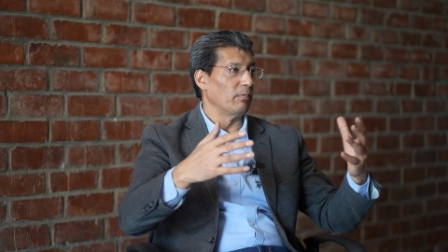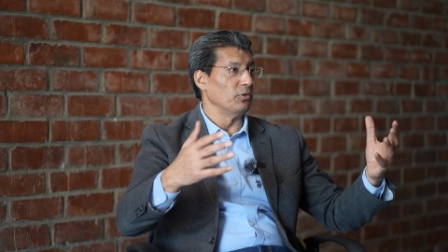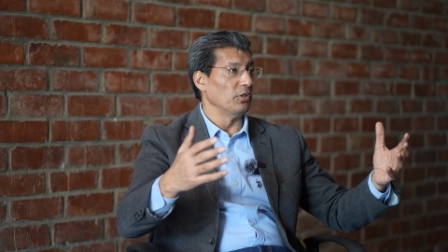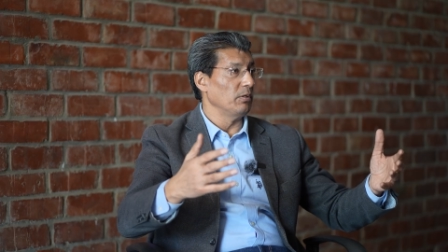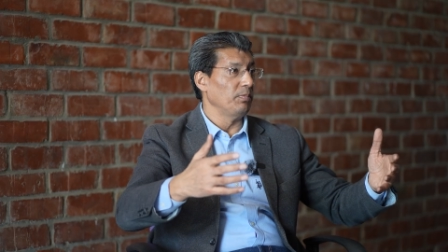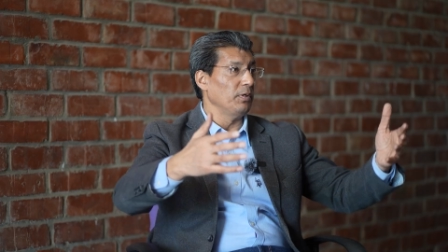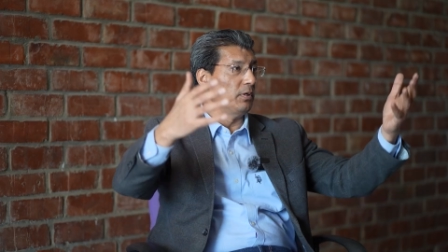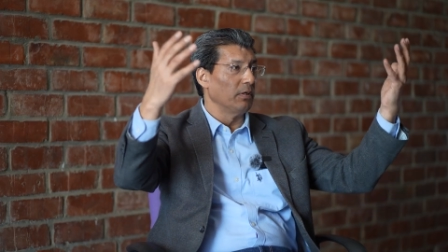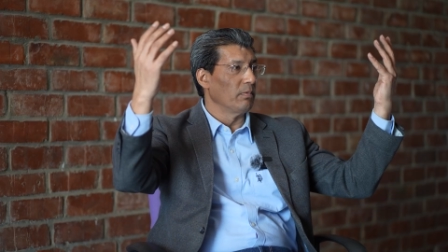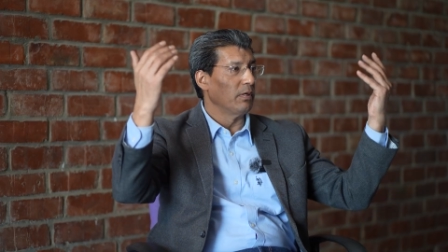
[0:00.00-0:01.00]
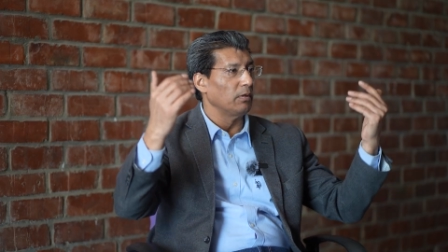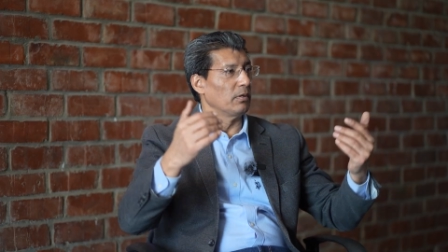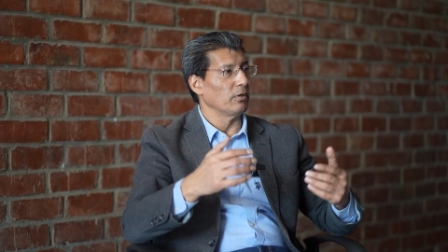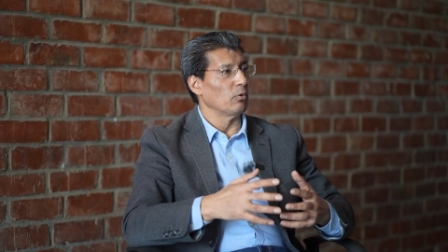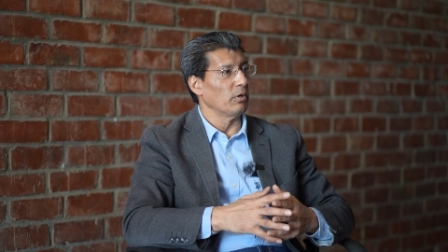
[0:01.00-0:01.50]
our GDP, it
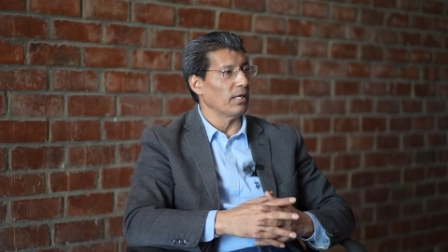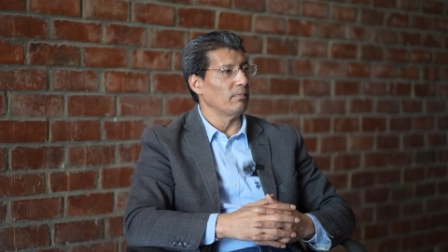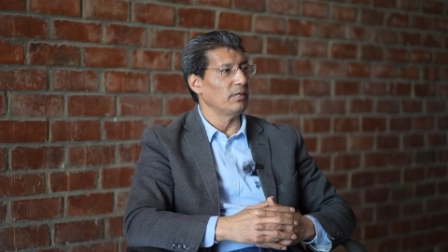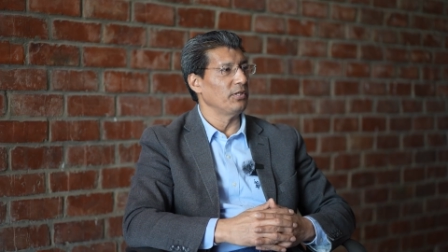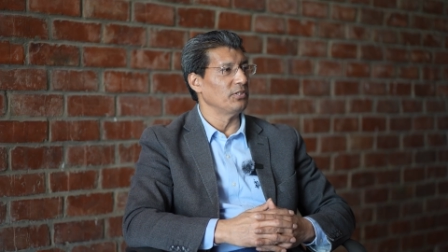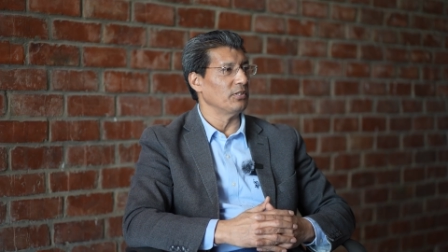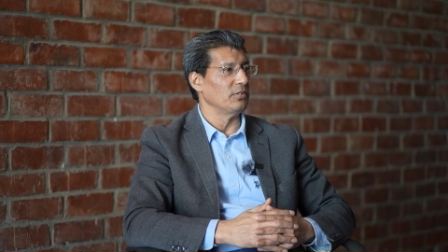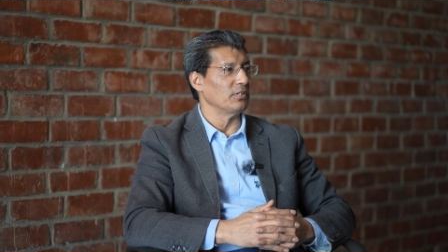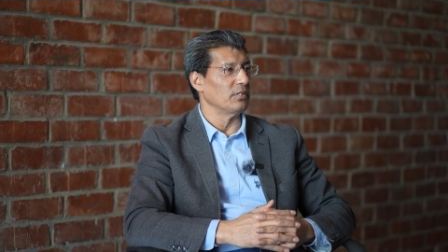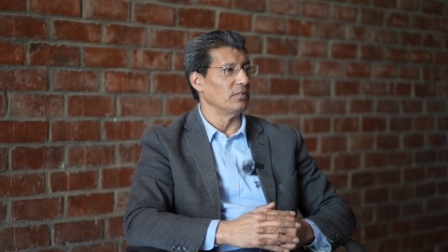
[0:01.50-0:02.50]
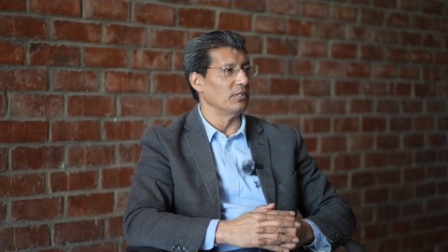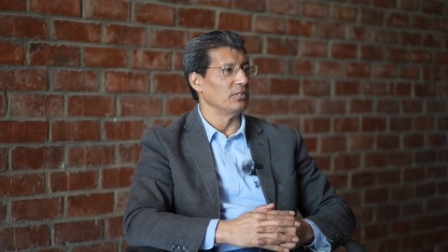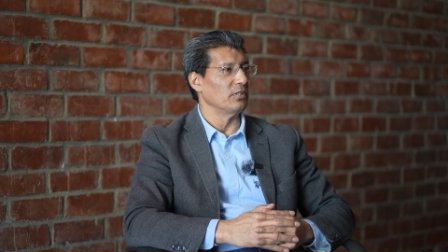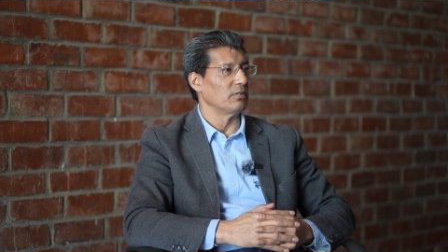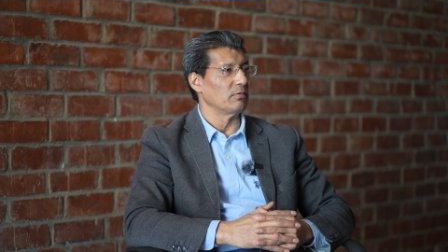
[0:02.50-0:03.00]
will grow double
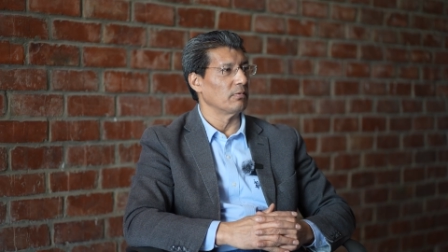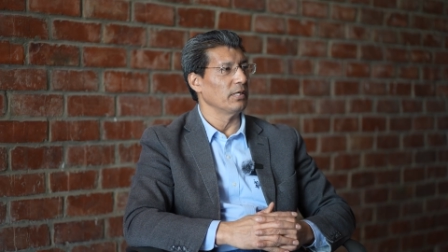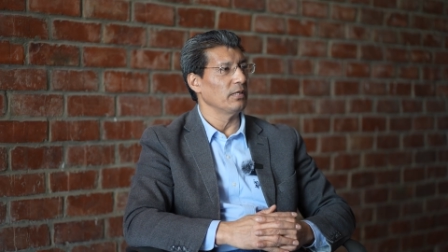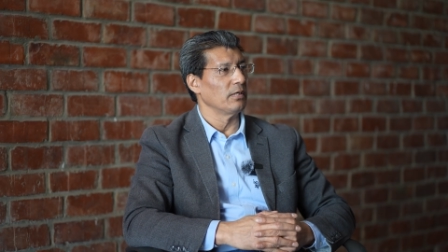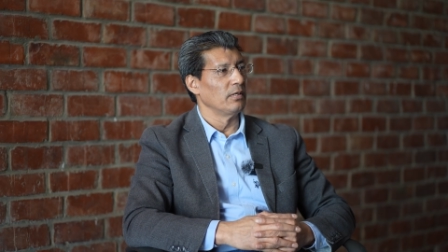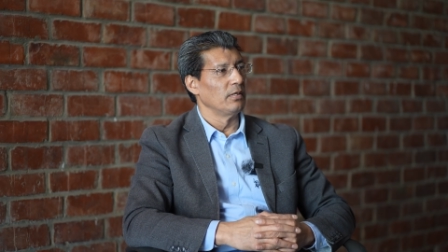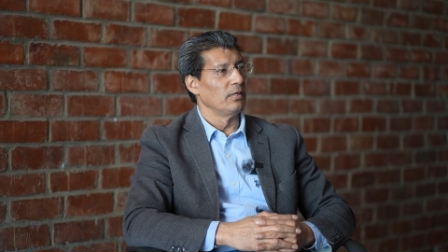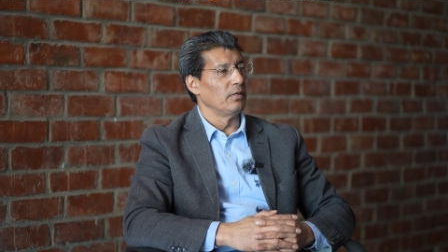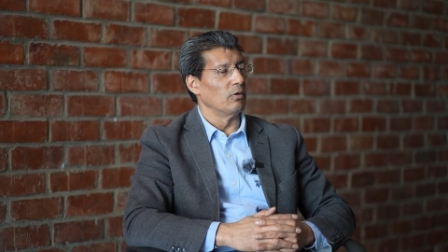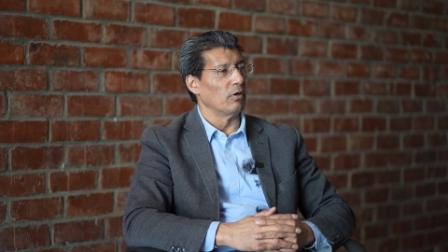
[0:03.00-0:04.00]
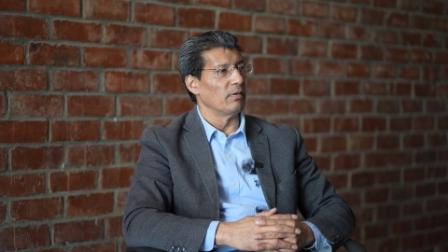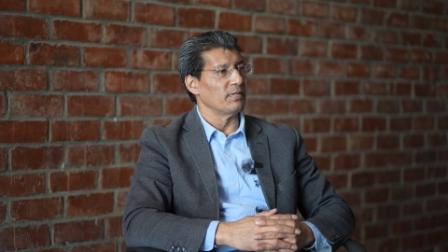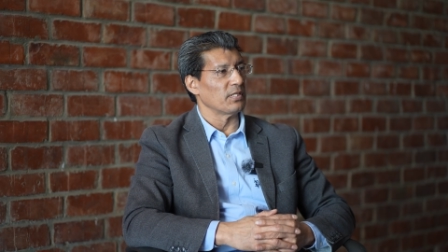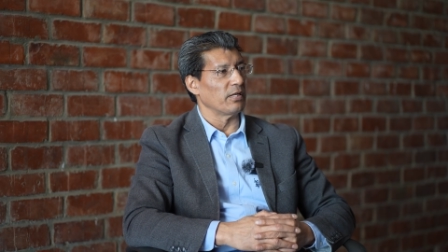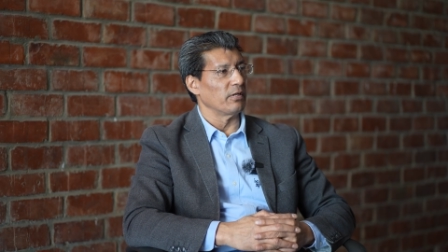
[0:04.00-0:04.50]
digits, right? All of
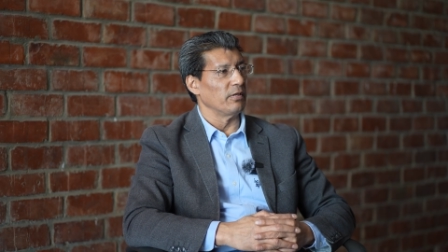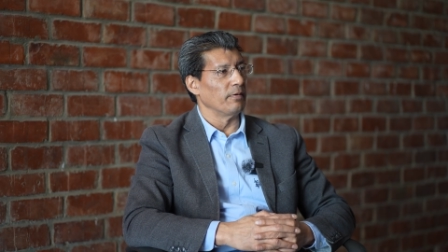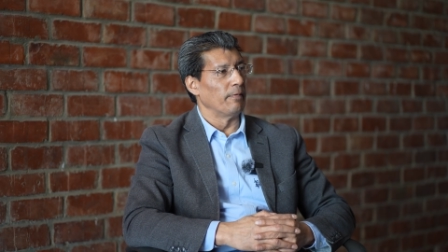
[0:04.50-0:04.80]
a sudden.